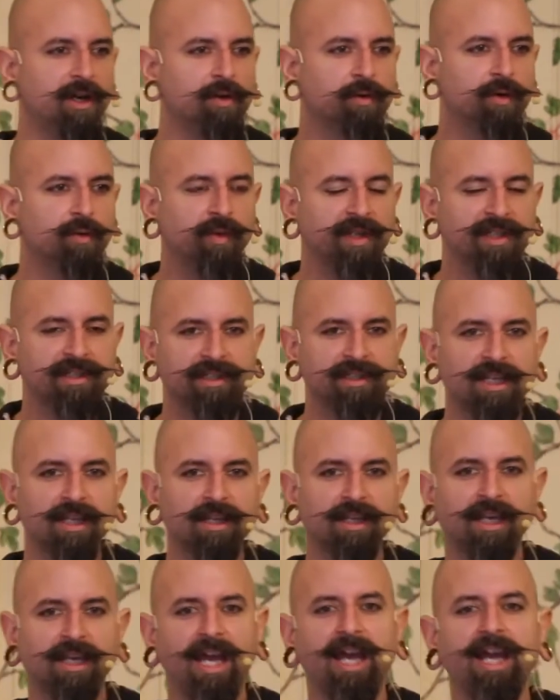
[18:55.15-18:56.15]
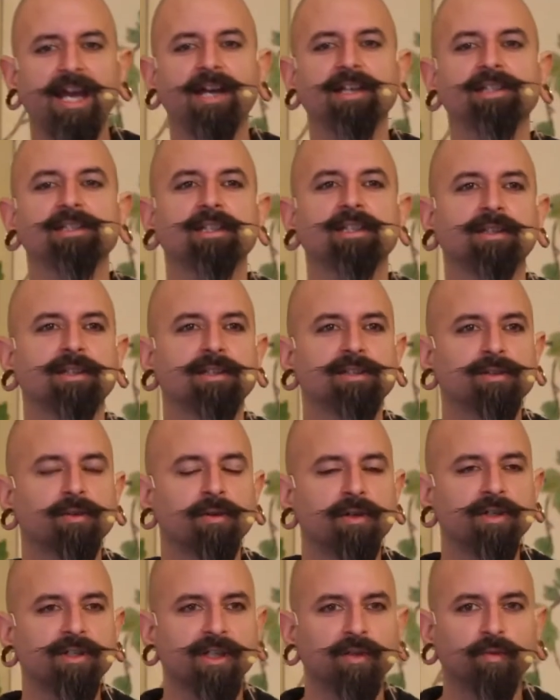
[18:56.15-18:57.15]
When we see the chaos and
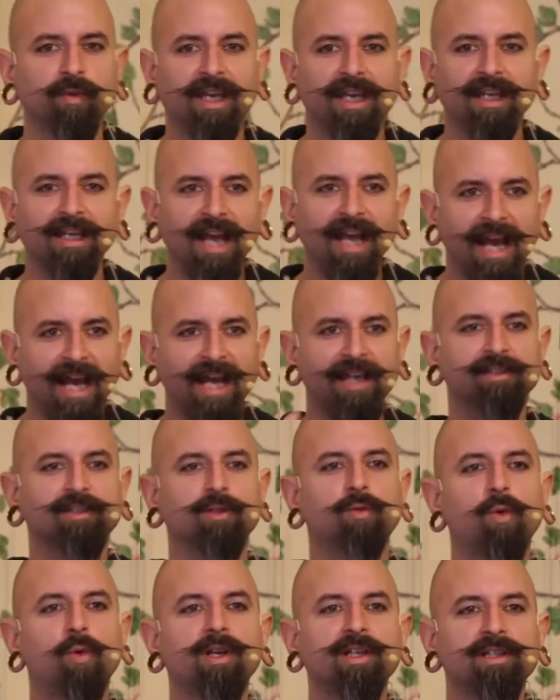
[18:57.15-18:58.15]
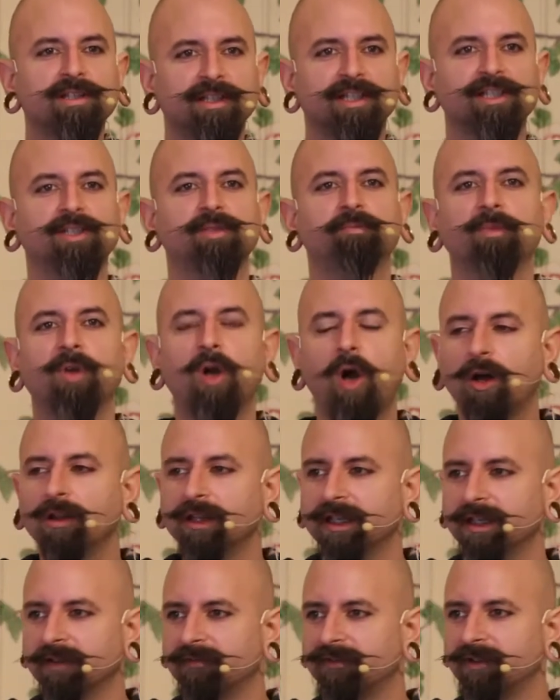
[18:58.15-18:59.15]
distortion, we can ask, what is this
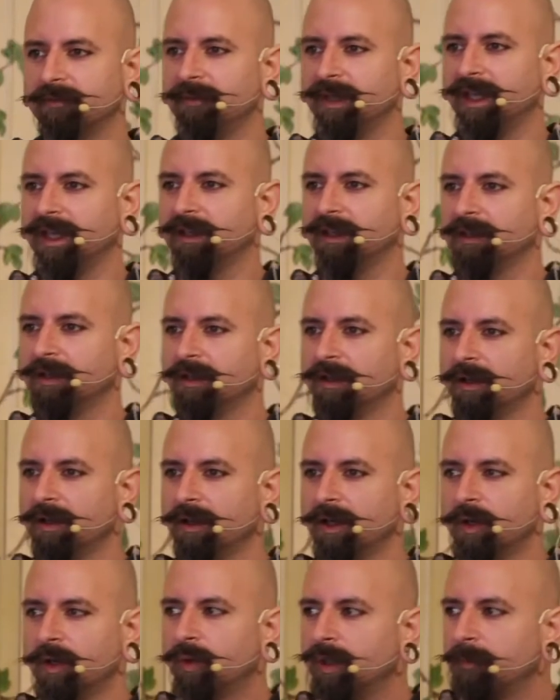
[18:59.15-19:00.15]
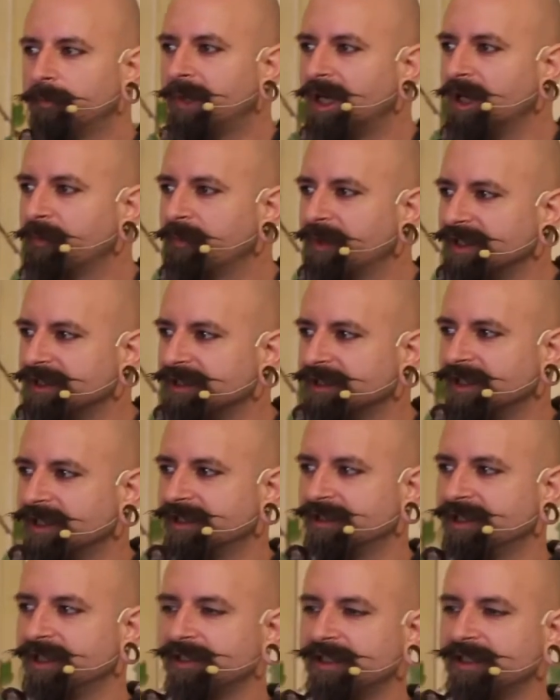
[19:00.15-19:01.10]
calling from me? What purpose is this